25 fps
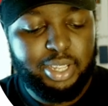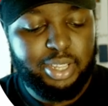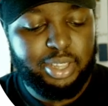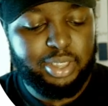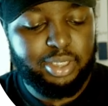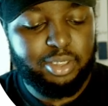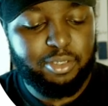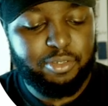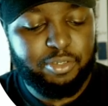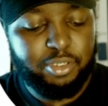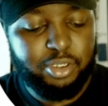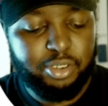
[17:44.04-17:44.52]

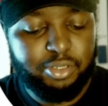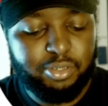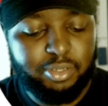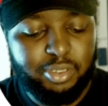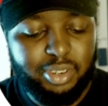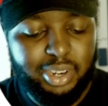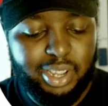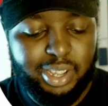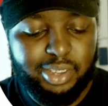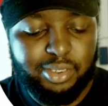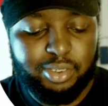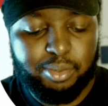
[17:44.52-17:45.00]
The first
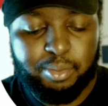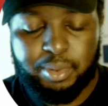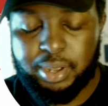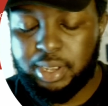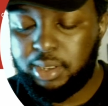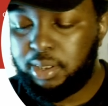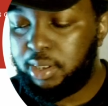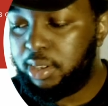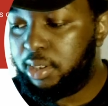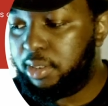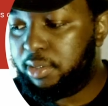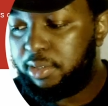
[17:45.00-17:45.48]
few lines, I'm
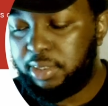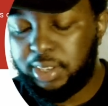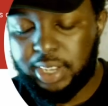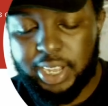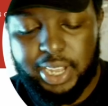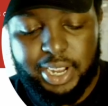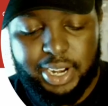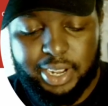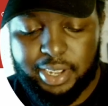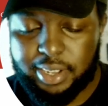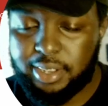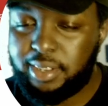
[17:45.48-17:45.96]
like,
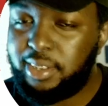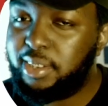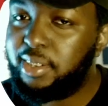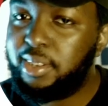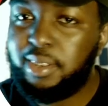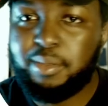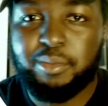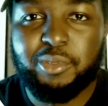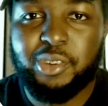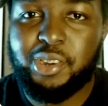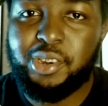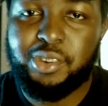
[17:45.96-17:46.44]
forget it,
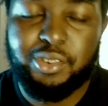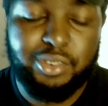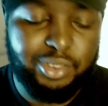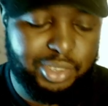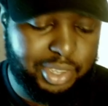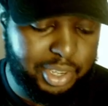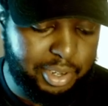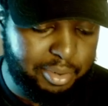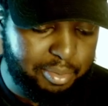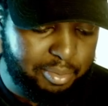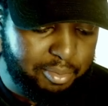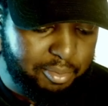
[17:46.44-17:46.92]
I'm not
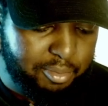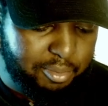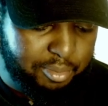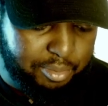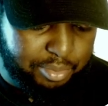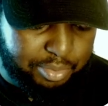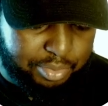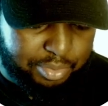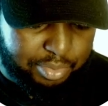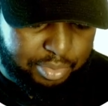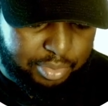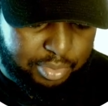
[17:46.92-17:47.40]
interested.
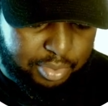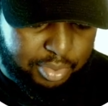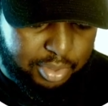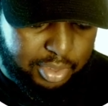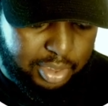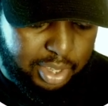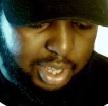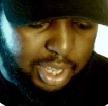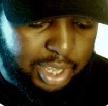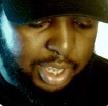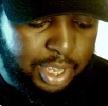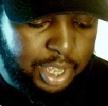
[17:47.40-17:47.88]

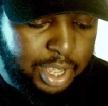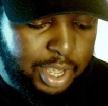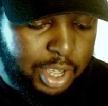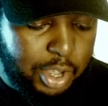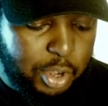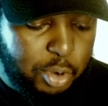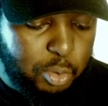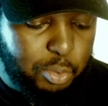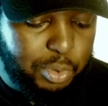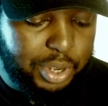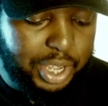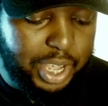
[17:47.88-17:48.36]

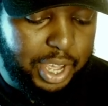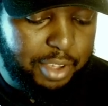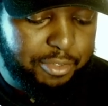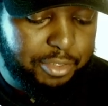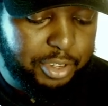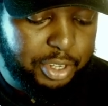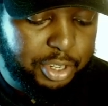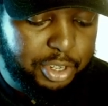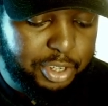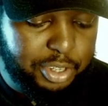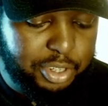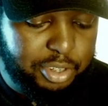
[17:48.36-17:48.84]
We have
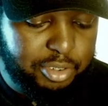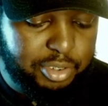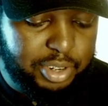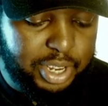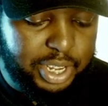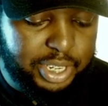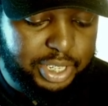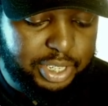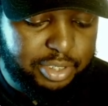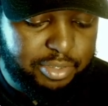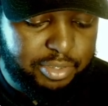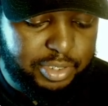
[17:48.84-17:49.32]
a good
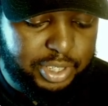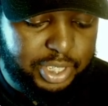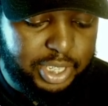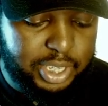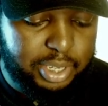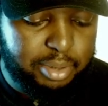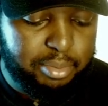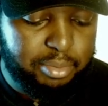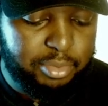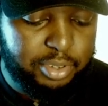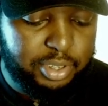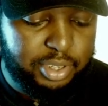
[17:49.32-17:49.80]
creative
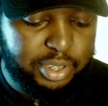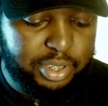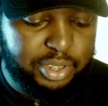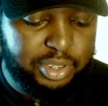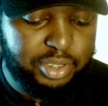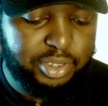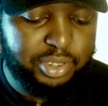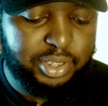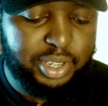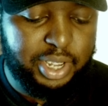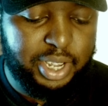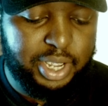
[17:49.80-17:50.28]
team to
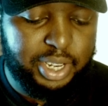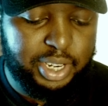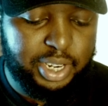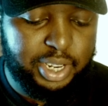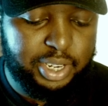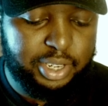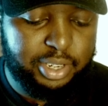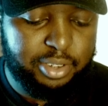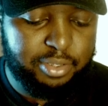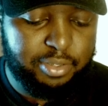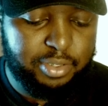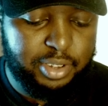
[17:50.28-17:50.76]
design
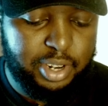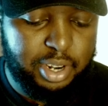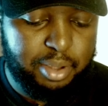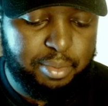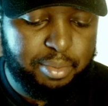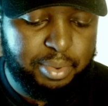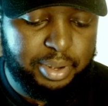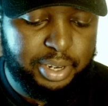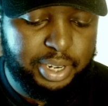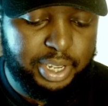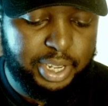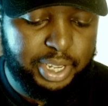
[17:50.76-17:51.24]
and
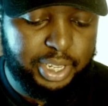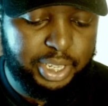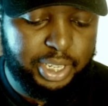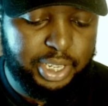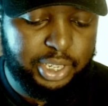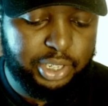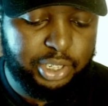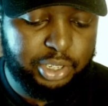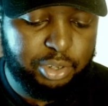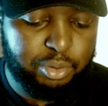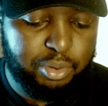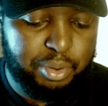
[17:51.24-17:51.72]
develop an
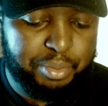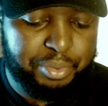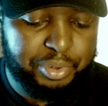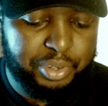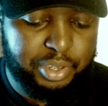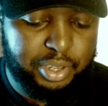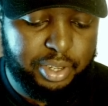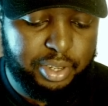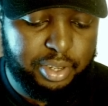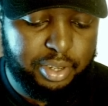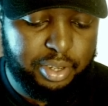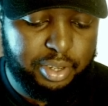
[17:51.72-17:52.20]
eye-catching
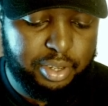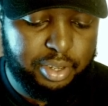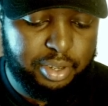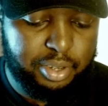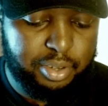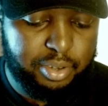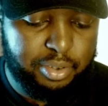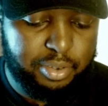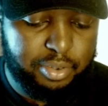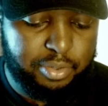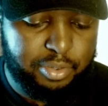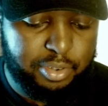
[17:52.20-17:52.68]
website
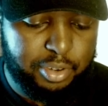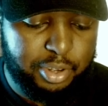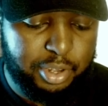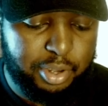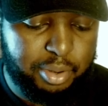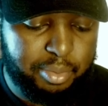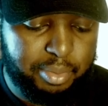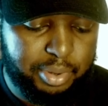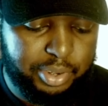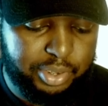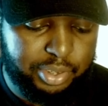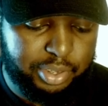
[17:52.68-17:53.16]
for
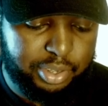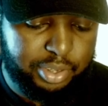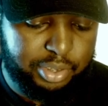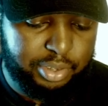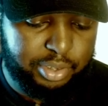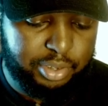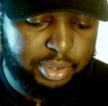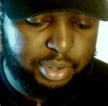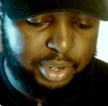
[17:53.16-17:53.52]
your business.